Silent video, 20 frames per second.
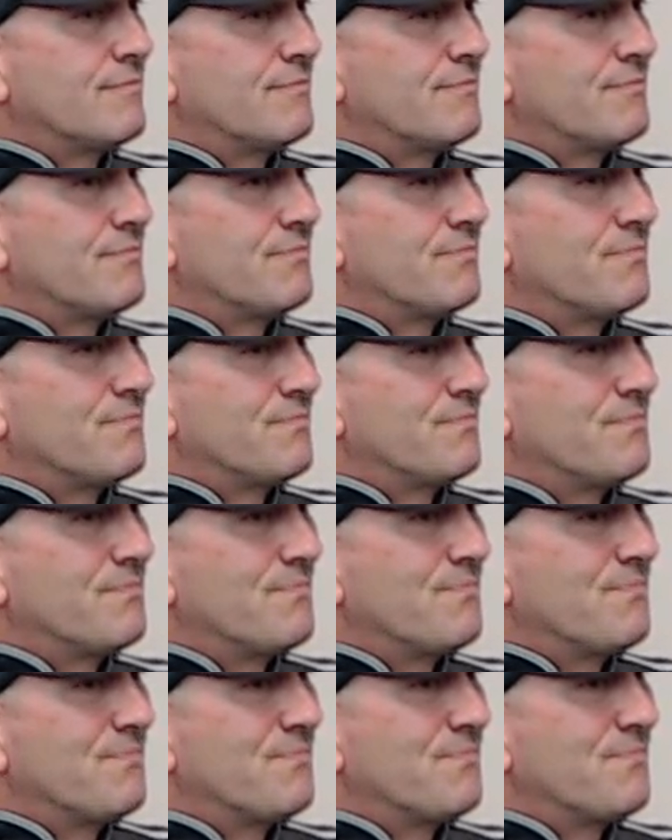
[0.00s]

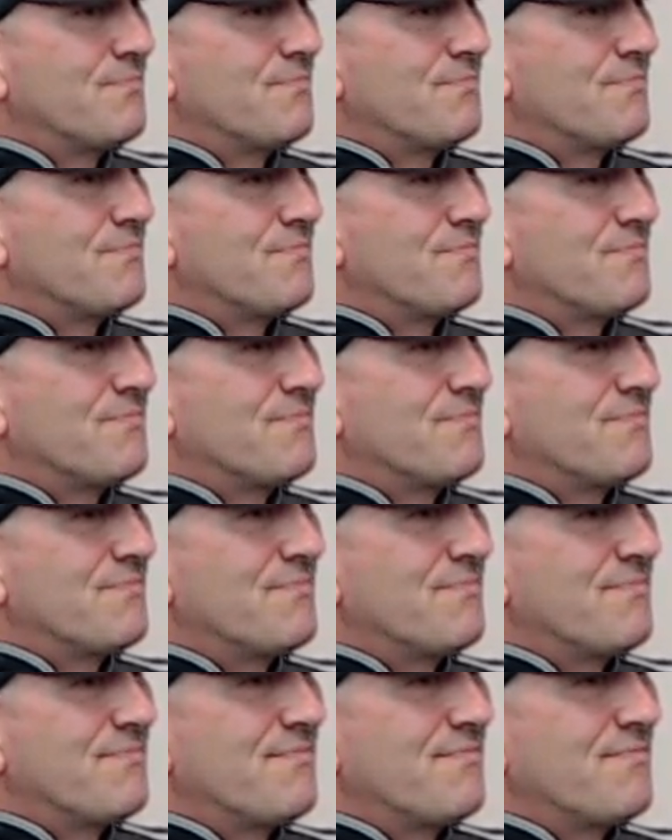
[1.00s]

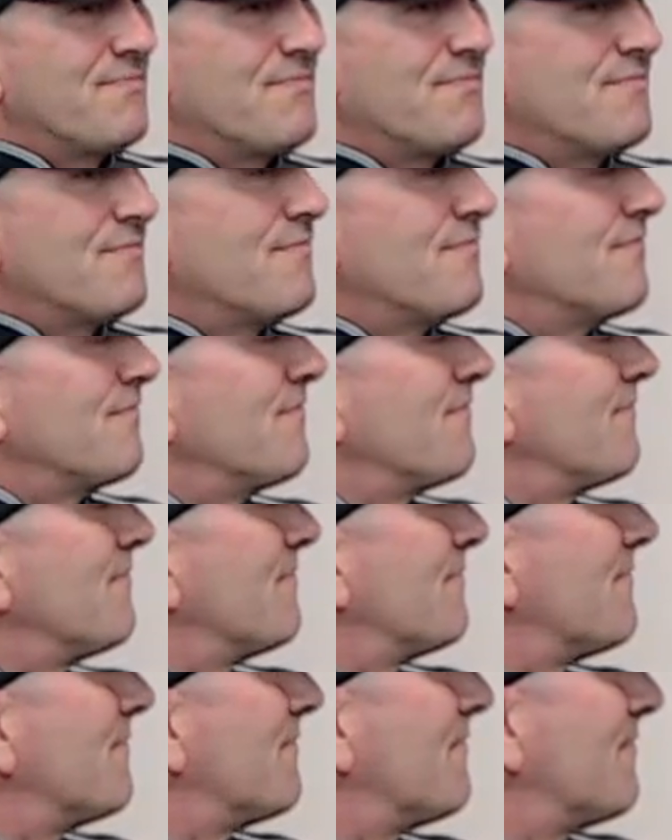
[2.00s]

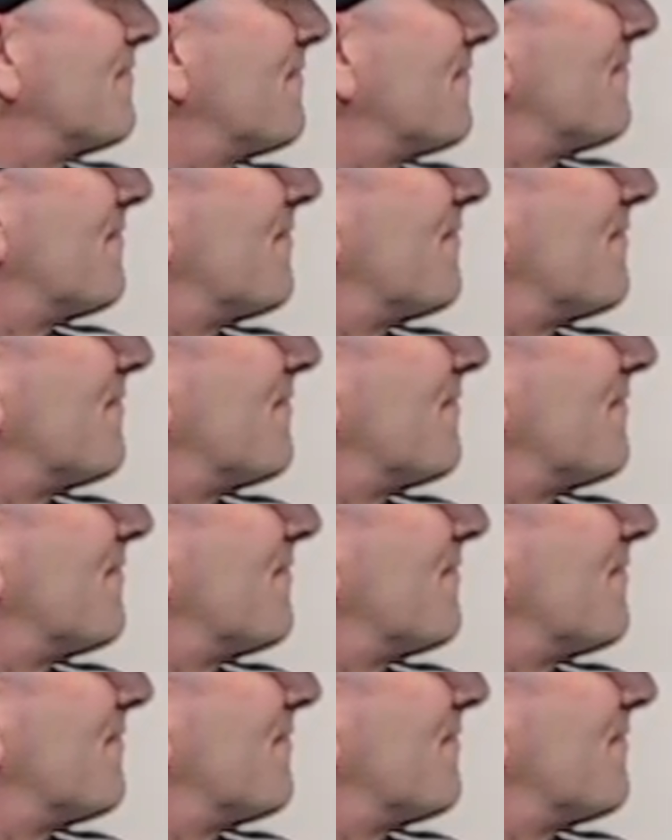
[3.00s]
(not speaking)